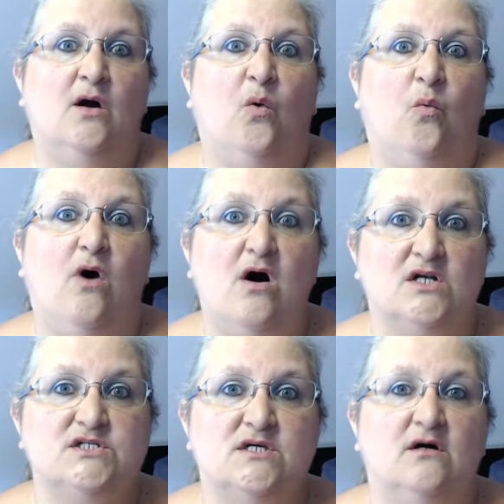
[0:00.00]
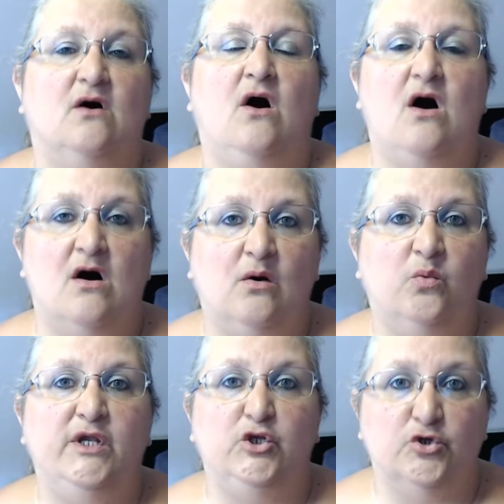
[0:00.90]
what are
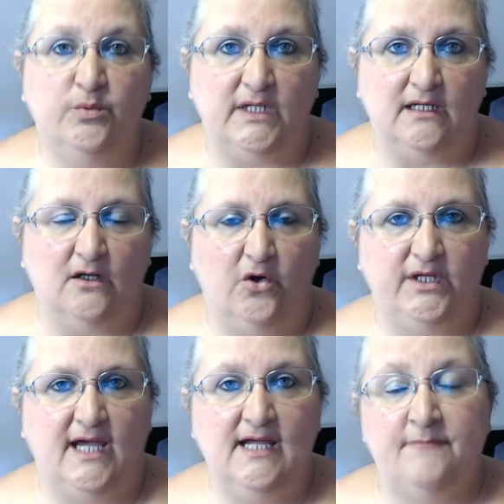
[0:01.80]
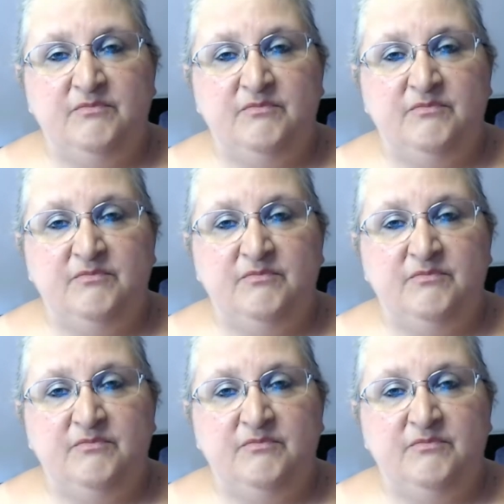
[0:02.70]
we doing? Okay.